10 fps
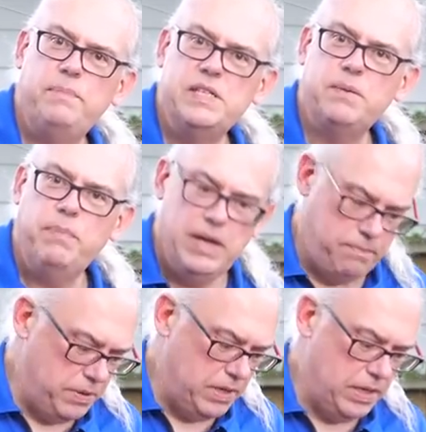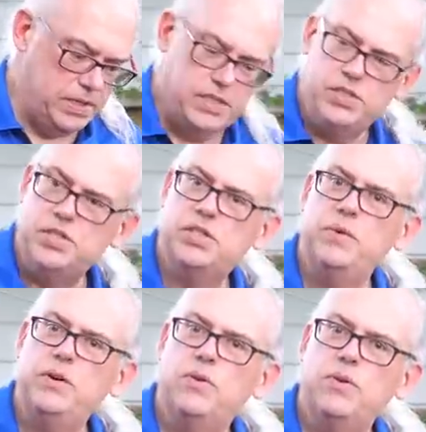a piece of pipe. This is just
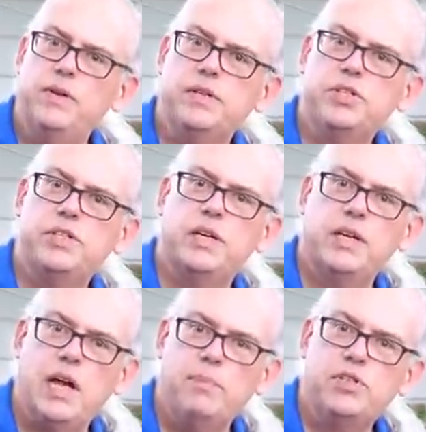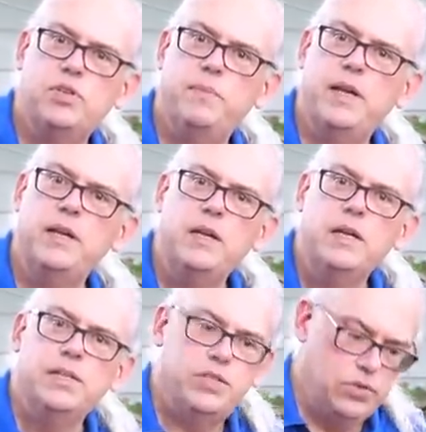3/4 inch copper tubing
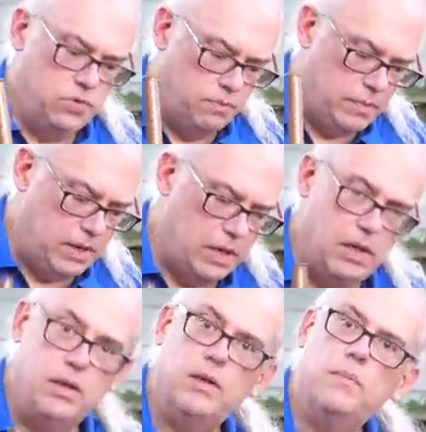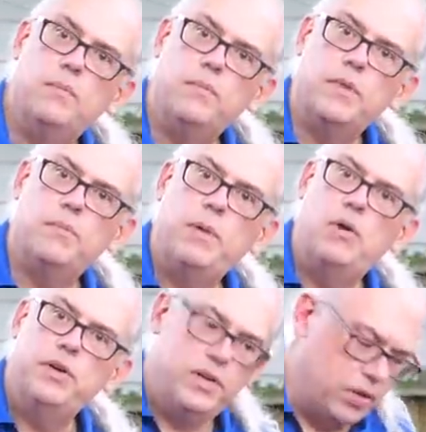to
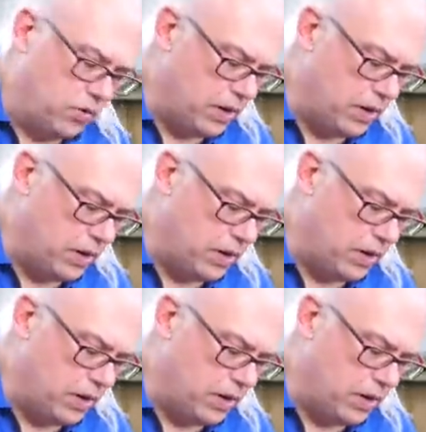pound into the